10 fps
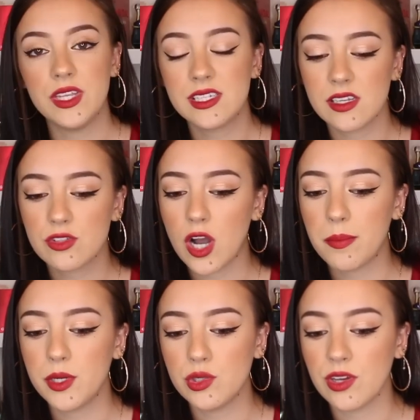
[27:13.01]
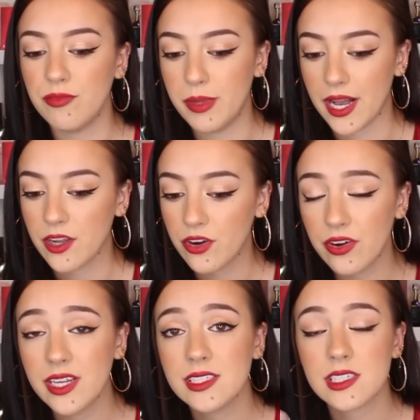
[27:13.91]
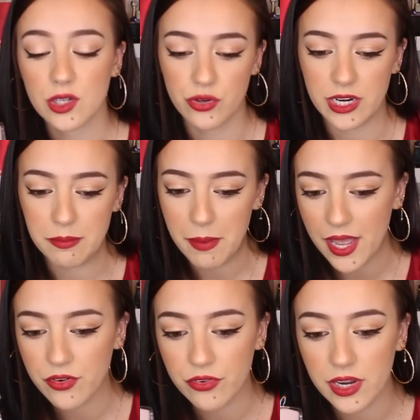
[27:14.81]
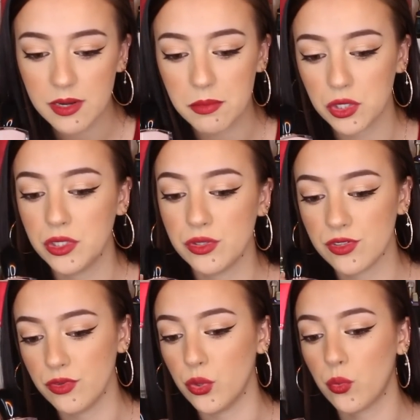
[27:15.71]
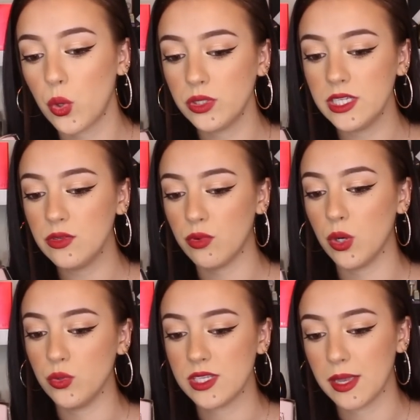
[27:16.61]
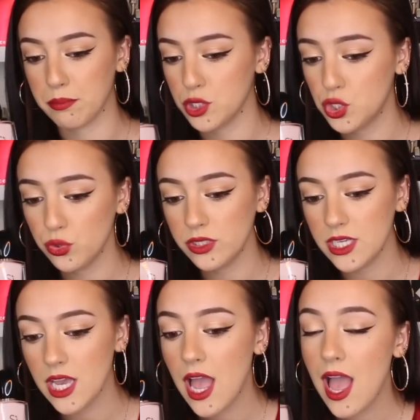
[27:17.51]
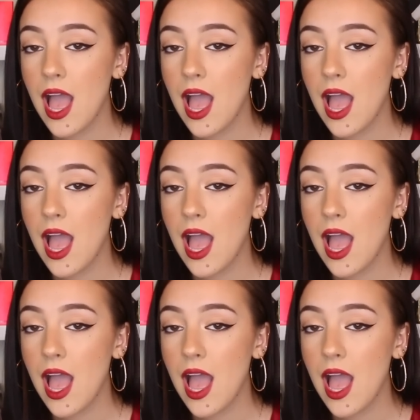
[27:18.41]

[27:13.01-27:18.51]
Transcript: This has top notes of black currant, green mandarin, middle notes of neroli, rose and patchouli,